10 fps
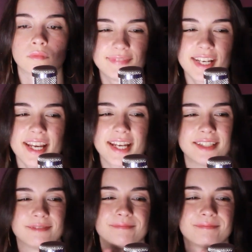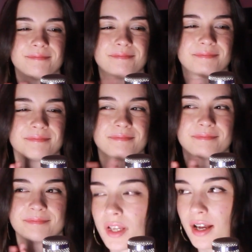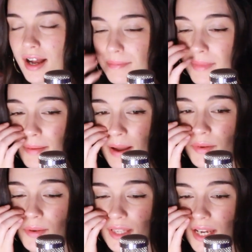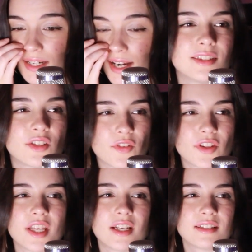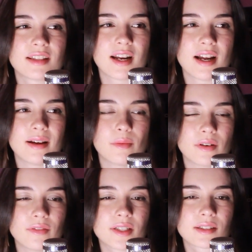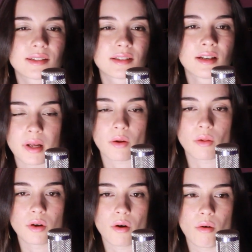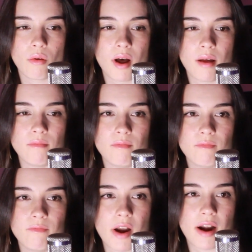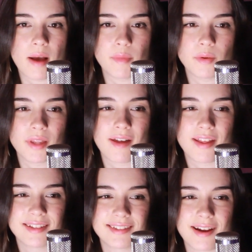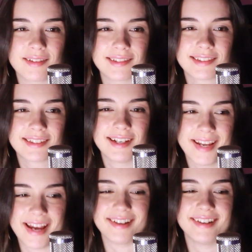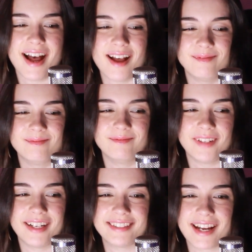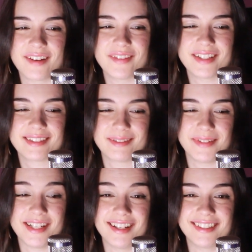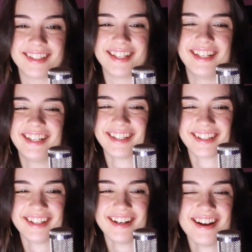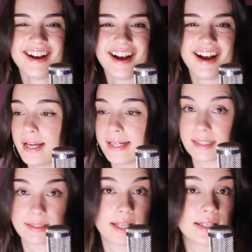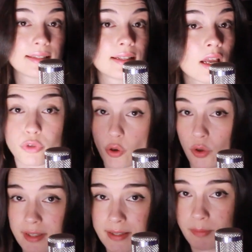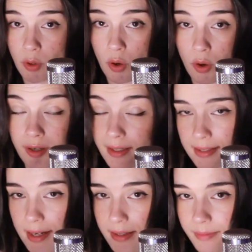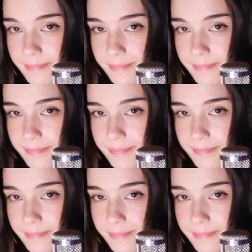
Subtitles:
Yay! I'm happy with that. There's a few things that I want to fix, but all in all, I'm very happy with how that sounds. Yeah, I'm very excited for this to be done. I guess let's record some more guitar.